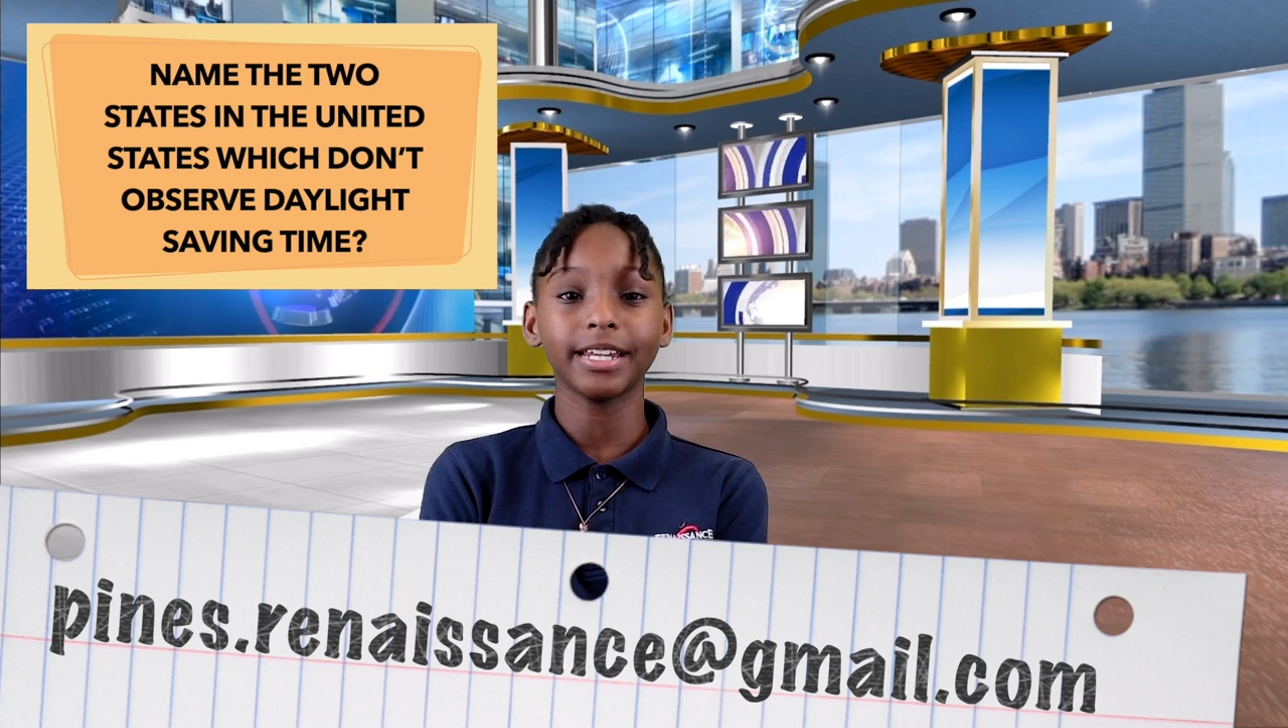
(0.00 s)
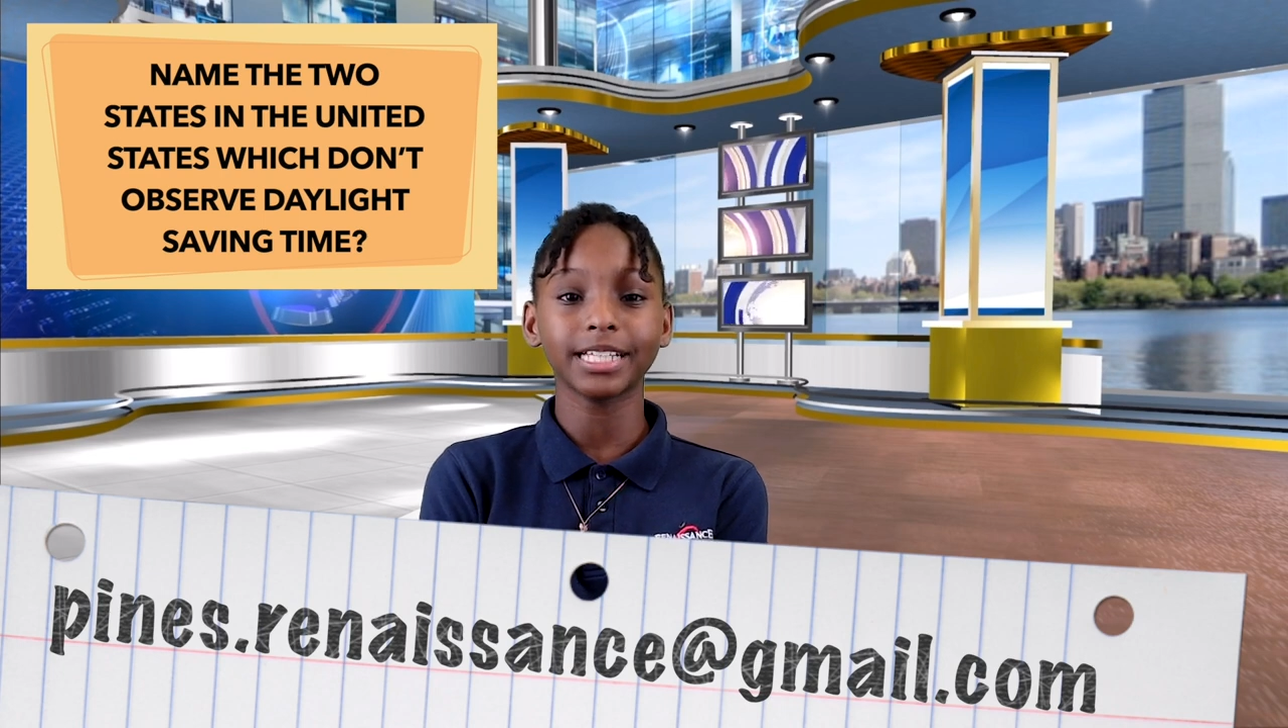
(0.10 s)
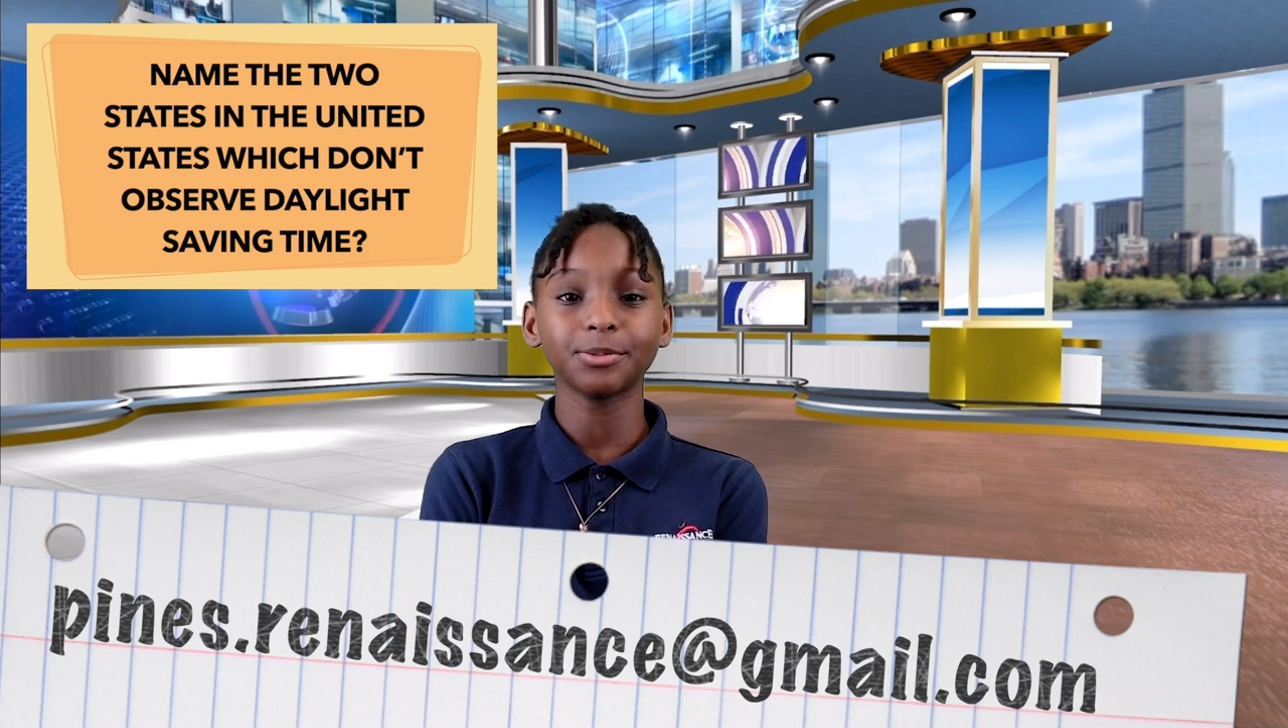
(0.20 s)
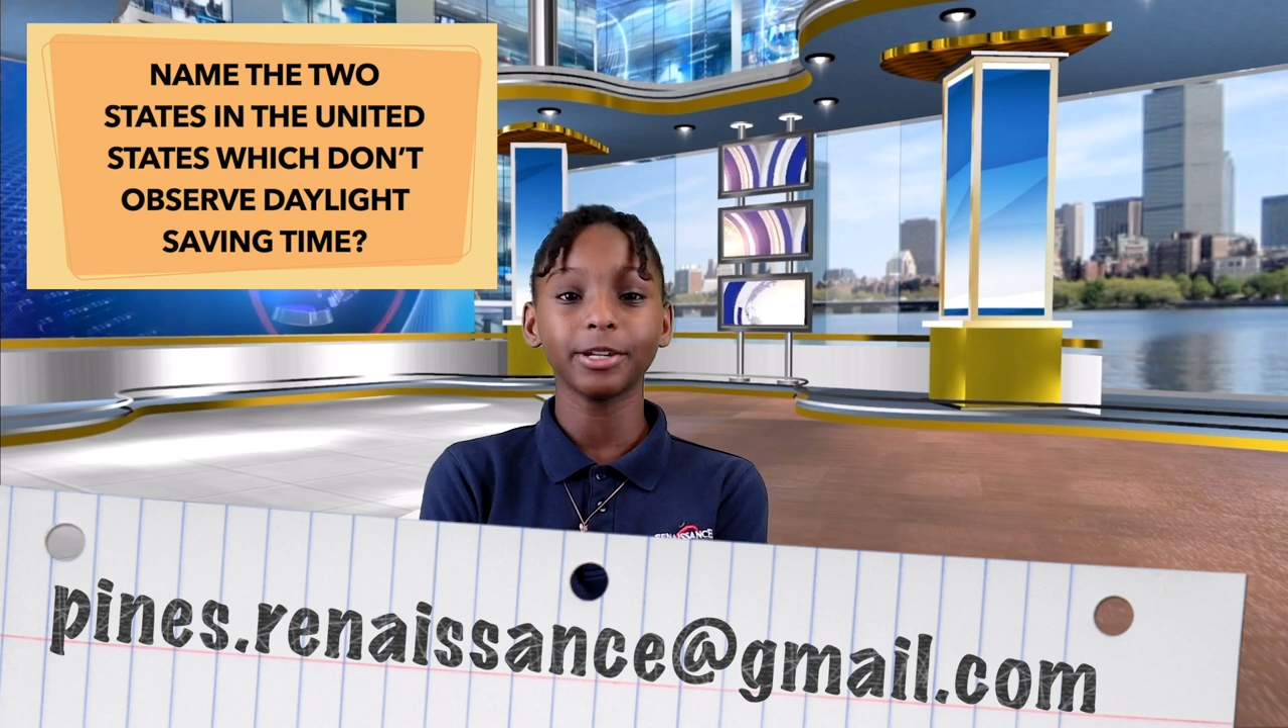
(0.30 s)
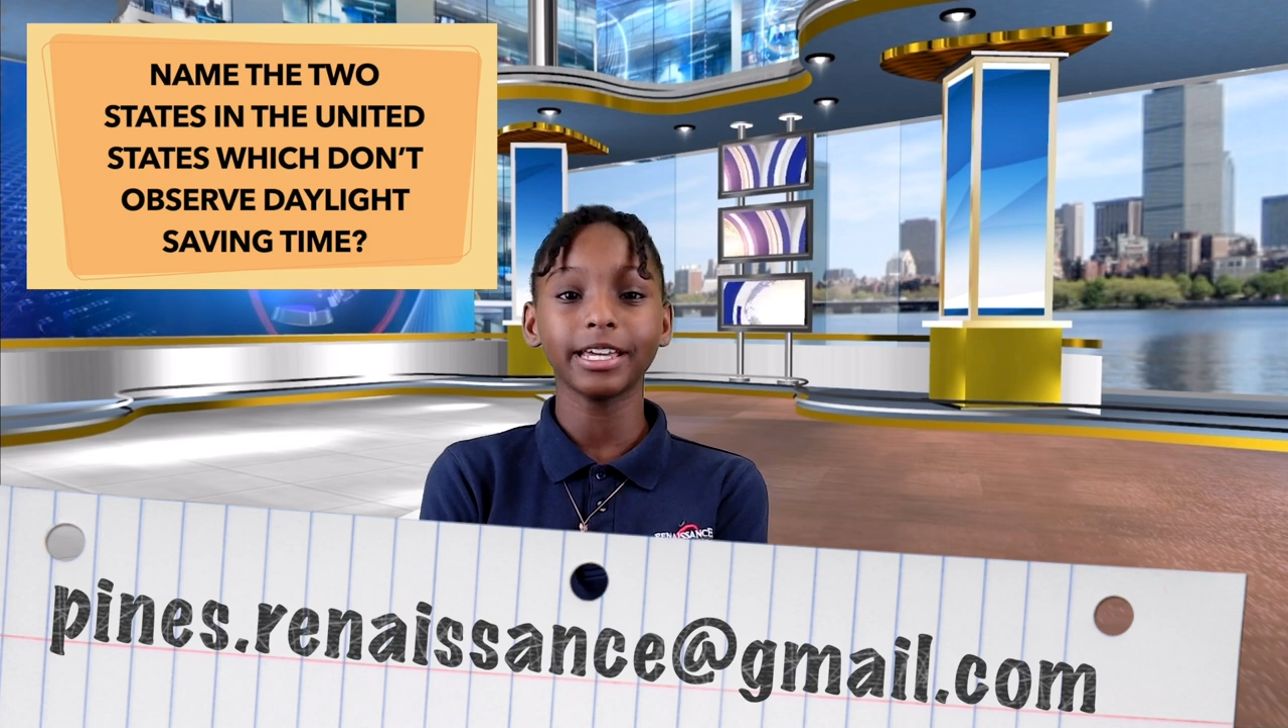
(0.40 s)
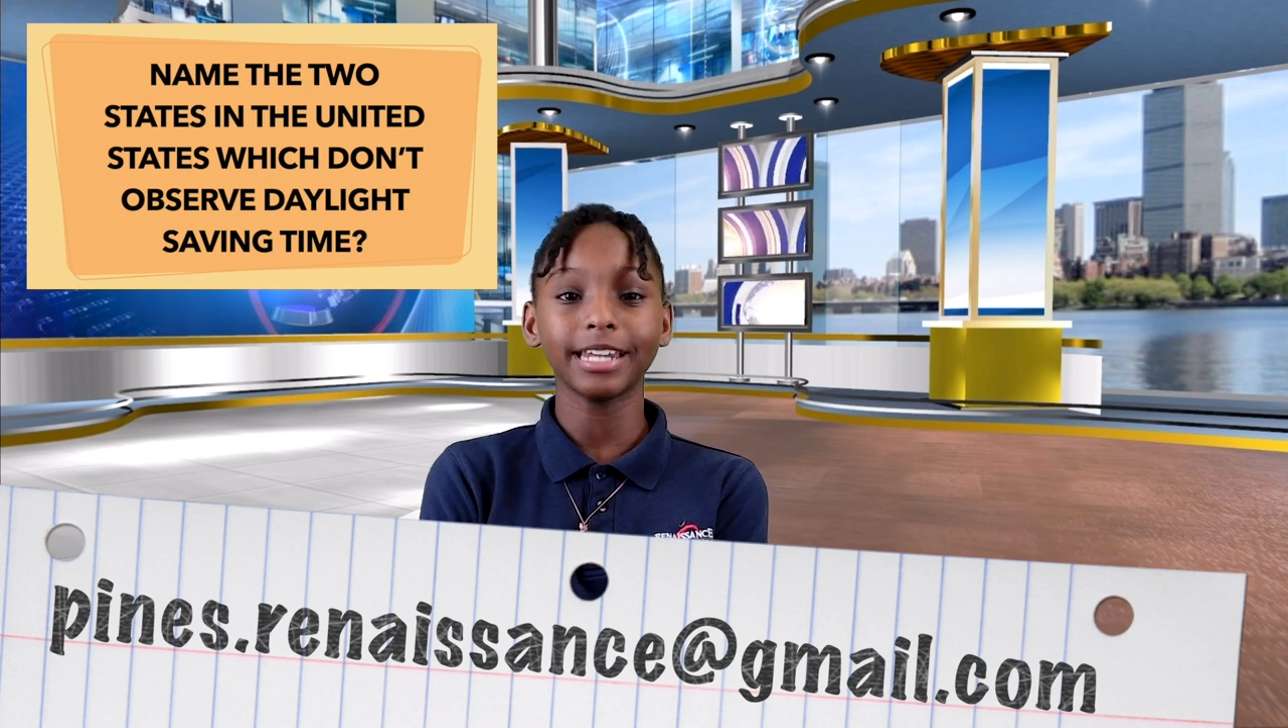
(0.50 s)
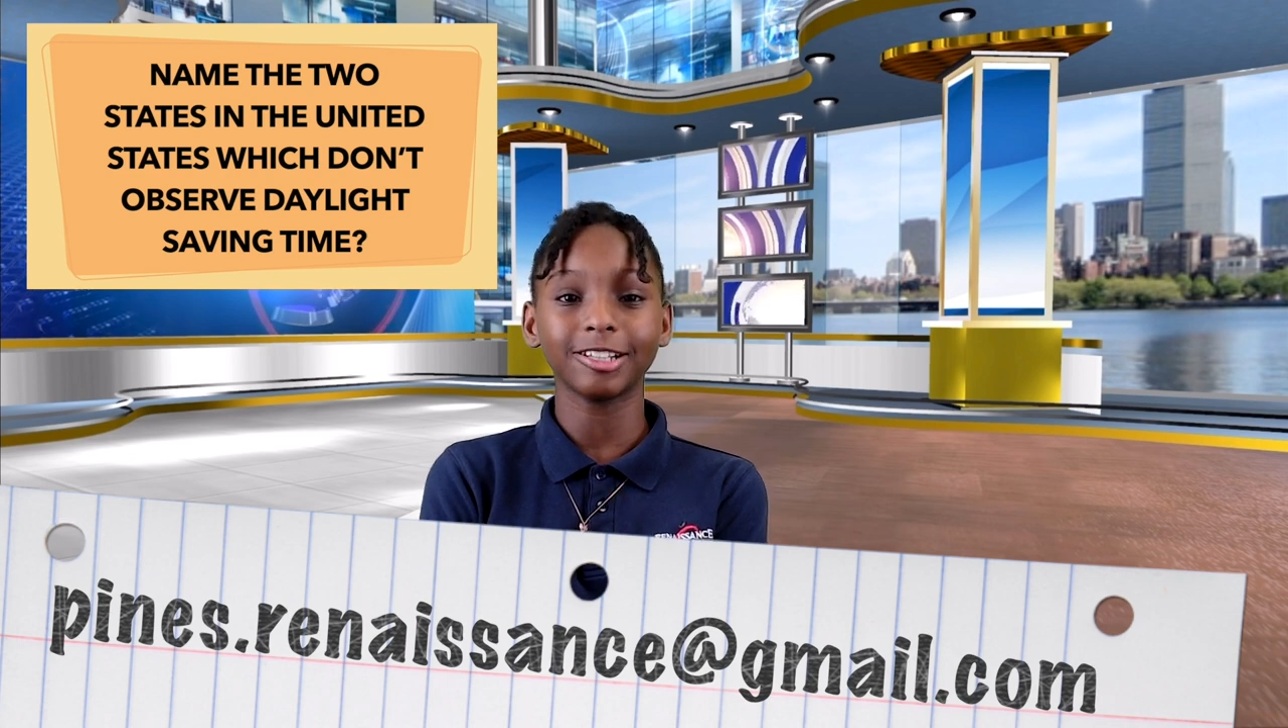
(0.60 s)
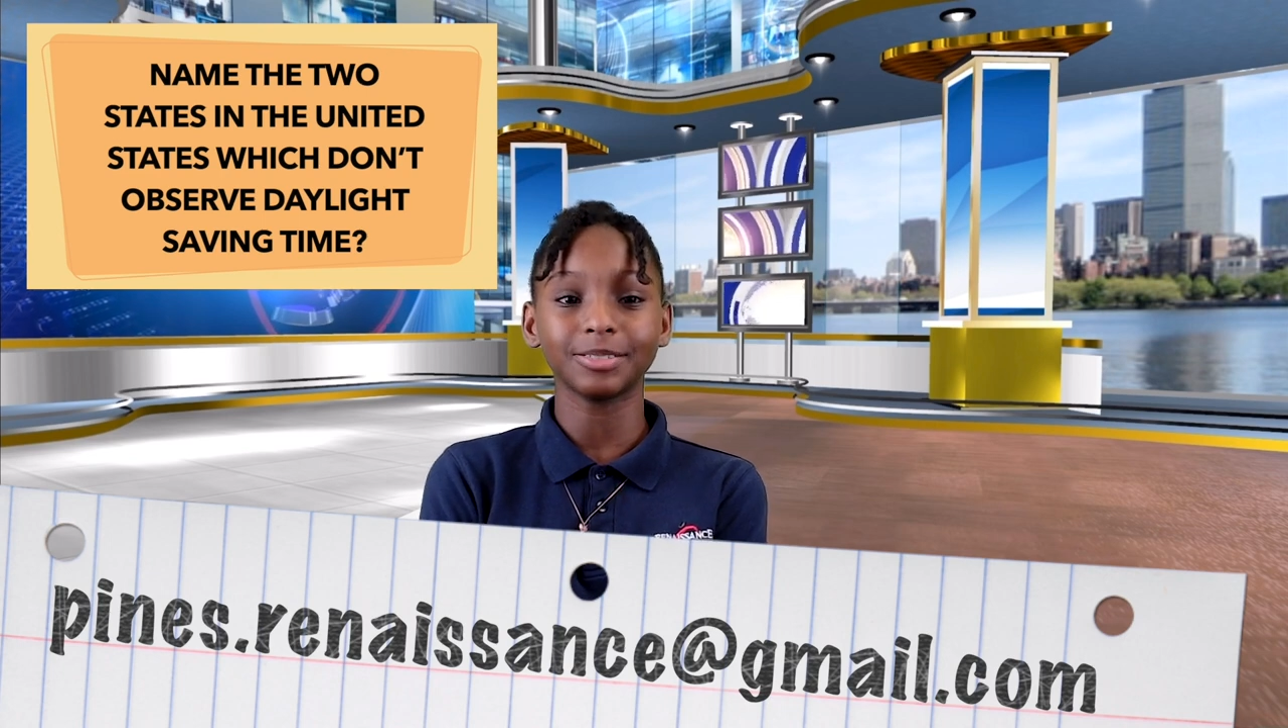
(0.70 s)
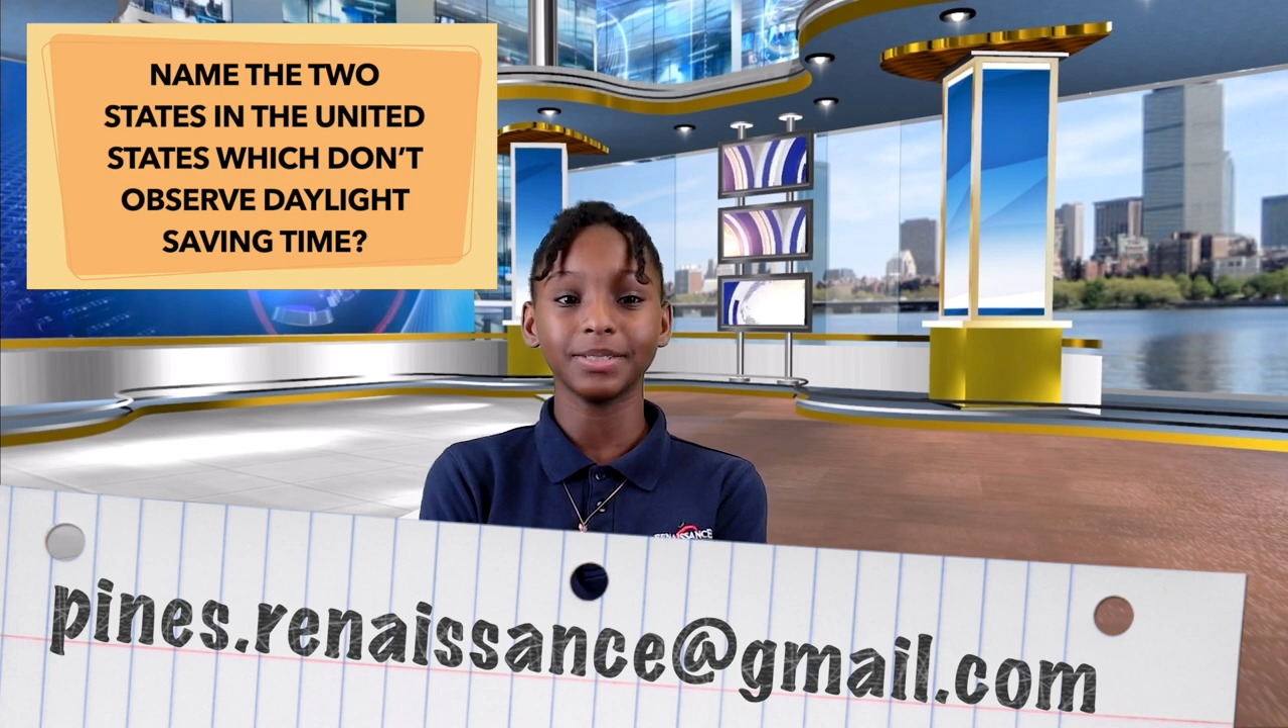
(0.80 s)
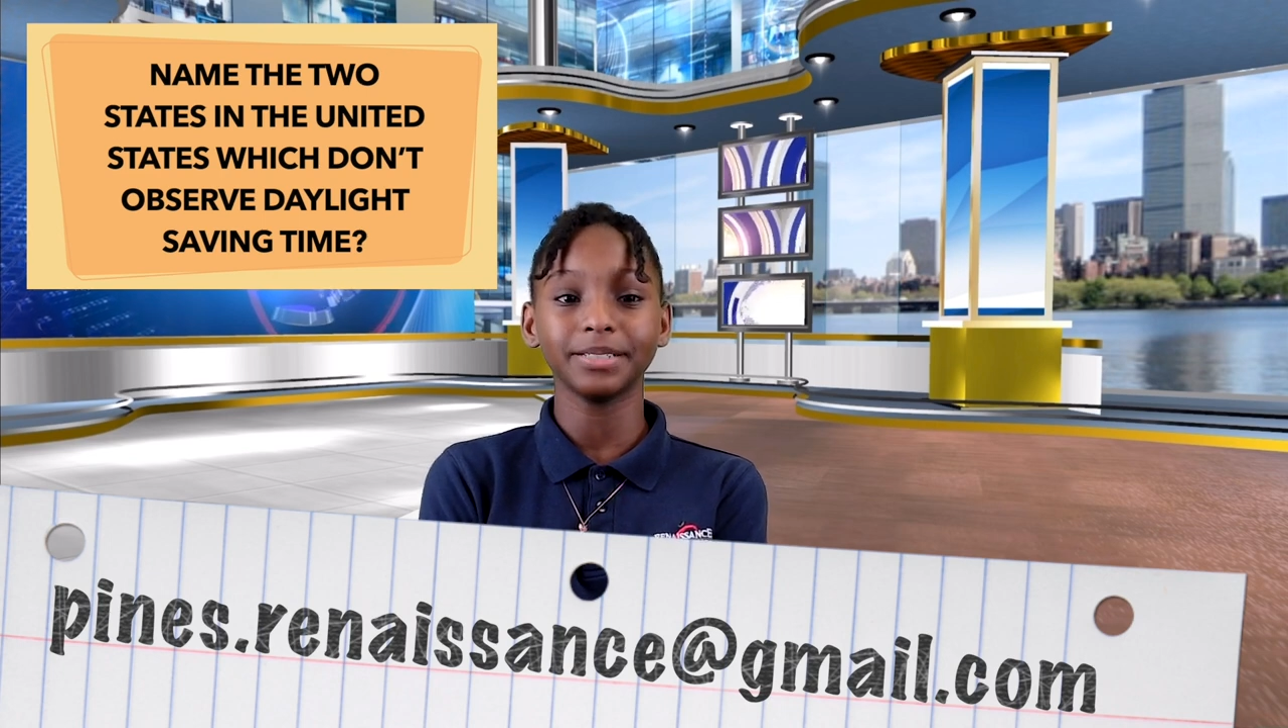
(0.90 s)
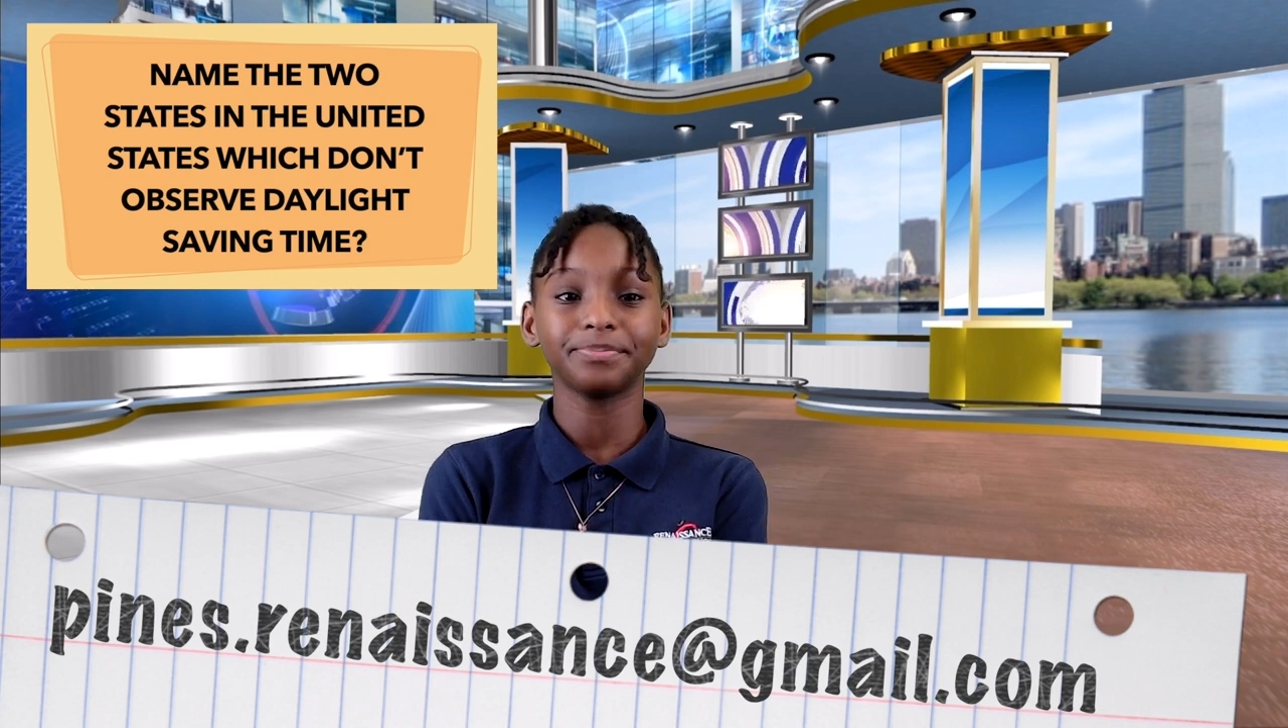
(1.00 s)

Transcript: next morning announcement.